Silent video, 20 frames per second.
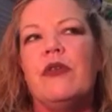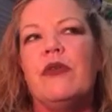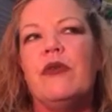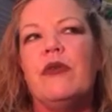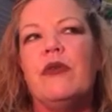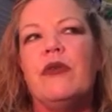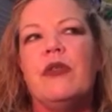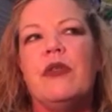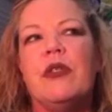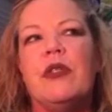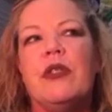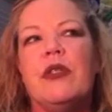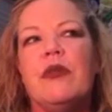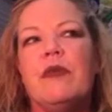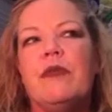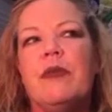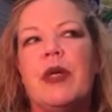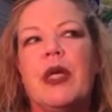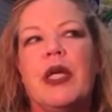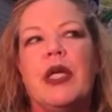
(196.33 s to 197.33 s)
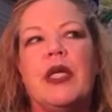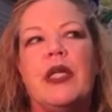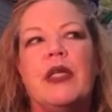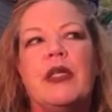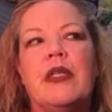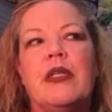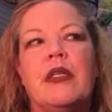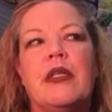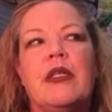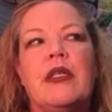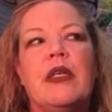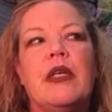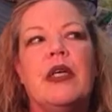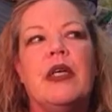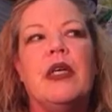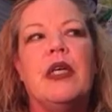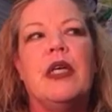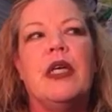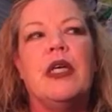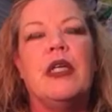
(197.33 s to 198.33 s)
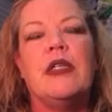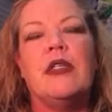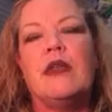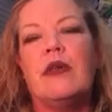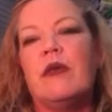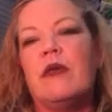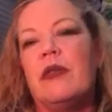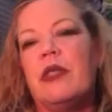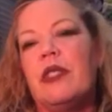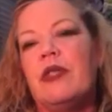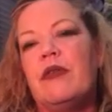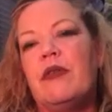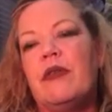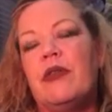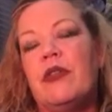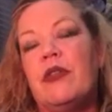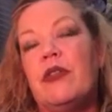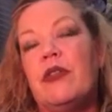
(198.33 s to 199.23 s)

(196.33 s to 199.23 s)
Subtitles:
You could spend as low as